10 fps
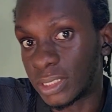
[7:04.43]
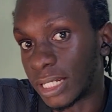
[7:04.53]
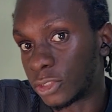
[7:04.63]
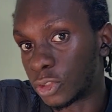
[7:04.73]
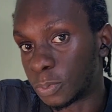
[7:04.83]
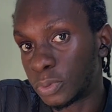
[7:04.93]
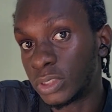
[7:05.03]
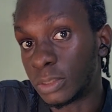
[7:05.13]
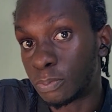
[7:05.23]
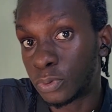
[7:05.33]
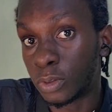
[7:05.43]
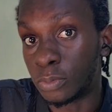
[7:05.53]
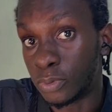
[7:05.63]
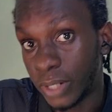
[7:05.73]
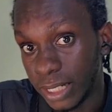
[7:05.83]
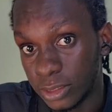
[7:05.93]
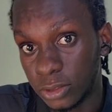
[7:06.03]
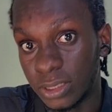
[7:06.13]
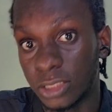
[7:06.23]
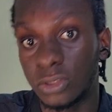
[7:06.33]
that you put the probe right so
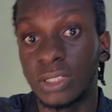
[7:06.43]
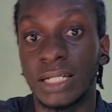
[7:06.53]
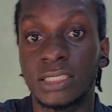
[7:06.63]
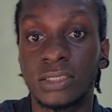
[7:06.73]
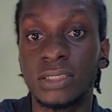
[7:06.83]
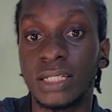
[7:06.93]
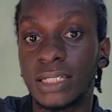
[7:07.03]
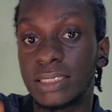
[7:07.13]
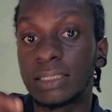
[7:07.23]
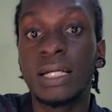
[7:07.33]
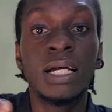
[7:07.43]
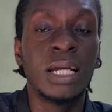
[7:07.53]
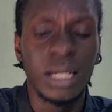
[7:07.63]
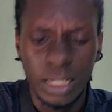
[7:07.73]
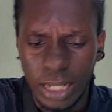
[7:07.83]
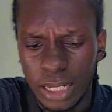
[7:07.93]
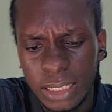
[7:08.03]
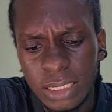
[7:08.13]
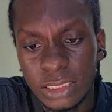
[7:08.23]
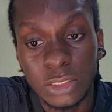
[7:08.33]
that you can still get at
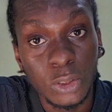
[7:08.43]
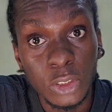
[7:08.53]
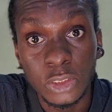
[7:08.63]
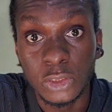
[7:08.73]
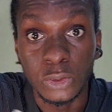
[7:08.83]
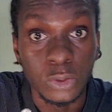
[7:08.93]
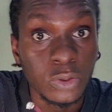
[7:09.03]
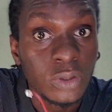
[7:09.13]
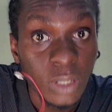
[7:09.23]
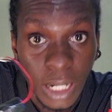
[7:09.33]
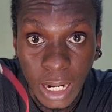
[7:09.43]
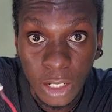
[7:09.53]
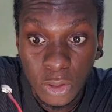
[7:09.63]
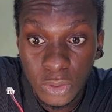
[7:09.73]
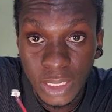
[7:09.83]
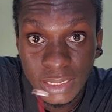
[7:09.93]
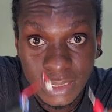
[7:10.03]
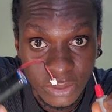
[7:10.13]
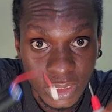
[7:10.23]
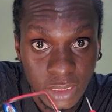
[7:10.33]
least close to accurate
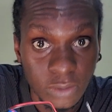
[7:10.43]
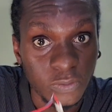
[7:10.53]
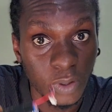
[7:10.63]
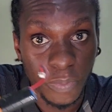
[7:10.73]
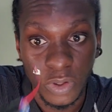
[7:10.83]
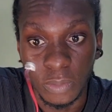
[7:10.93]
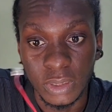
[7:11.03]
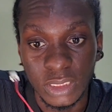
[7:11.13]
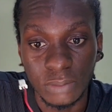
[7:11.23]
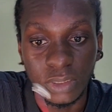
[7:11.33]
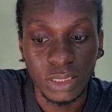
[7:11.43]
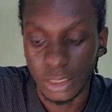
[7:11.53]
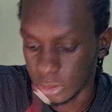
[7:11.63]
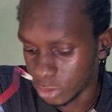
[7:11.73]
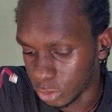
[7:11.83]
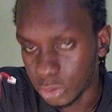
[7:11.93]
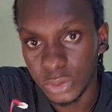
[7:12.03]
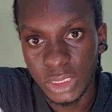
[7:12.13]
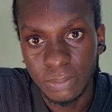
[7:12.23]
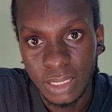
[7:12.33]
reading from your multimeter. So to
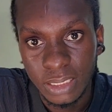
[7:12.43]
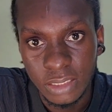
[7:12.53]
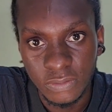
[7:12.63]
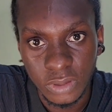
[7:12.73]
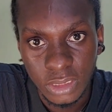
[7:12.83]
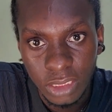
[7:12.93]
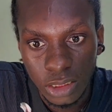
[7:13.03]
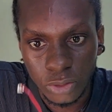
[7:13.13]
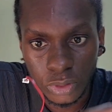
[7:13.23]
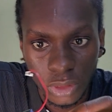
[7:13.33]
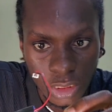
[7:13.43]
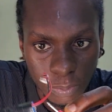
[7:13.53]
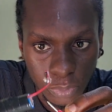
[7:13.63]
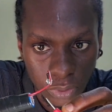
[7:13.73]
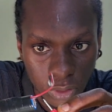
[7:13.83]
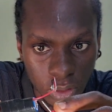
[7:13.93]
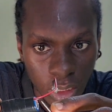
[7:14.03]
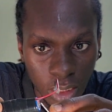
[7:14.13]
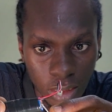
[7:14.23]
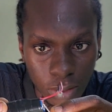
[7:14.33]
read the battery voltage, we just put
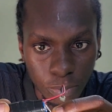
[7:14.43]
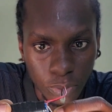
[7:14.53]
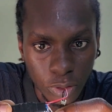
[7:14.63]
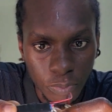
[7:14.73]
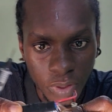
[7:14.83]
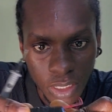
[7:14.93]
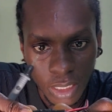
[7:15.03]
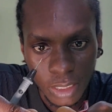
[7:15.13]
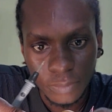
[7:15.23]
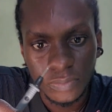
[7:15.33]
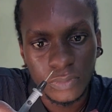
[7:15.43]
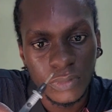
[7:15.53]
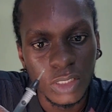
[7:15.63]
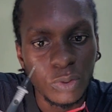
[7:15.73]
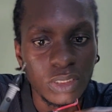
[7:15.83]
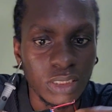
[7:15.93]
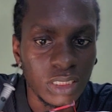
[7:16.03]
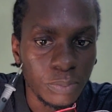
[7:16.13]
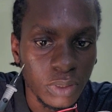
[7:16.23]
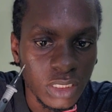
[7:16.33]
the probe here, which is the
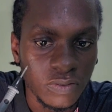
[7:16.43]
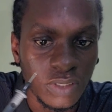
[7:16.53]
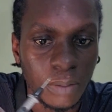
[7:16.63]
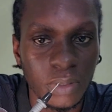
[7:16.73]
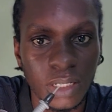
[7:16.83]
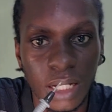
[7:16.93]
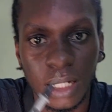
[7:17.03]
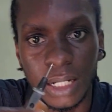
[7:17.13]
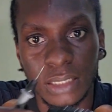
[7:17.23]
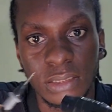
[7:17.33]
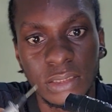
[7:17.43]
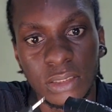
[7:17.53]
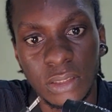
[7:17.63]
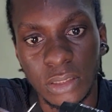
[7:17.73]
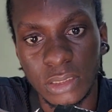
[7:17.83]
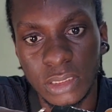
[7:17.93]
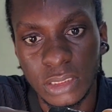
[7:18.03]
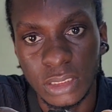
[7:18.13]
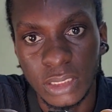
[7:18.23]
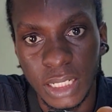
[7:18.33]
positive terminal, and on this
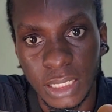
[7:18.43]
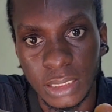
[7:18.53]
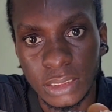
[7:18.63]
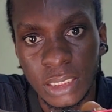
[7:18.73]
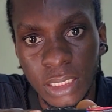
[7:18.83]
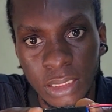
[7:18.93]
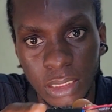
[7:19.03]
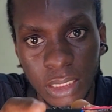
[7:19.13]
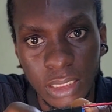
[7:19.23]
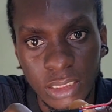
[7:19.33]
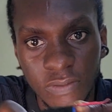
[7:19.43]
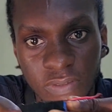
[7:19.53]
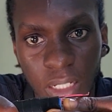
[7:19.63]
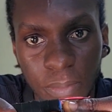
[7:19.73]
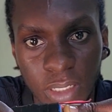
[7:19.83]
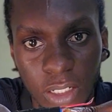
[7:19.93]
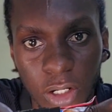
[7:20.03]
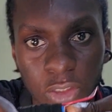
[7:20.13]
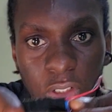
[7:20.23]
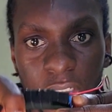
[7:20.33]
other end the negative terminal.
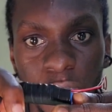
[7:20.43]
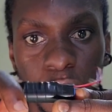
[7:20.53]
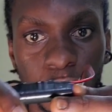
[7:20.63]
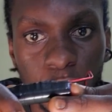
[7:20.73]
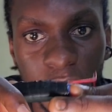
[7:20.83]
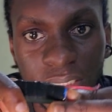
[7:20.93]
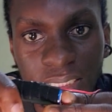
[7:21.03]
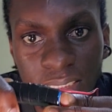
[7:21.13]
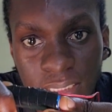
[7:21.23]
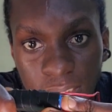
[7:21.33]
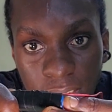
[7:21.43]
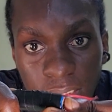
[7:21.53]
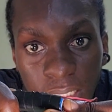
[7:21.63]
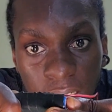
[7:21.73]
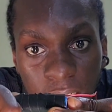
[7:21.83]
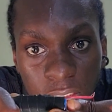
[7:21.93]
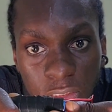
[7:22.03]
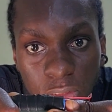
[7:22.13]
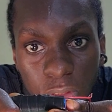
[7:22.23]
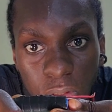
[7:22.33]
Auto range will do its thing.
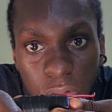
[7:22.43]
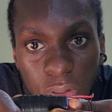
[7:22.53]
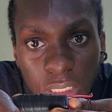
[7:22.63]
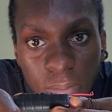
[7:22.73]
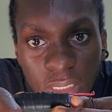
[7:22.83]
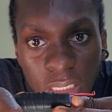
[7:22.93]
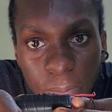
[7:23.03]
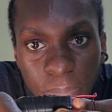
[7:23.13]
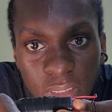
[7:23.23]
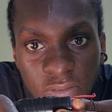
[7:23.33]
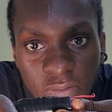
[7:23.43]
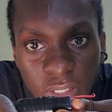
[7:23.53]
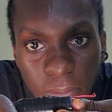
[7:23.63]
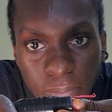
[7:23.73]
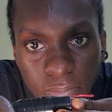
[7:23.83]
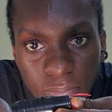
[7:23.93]
So let me keep it firm.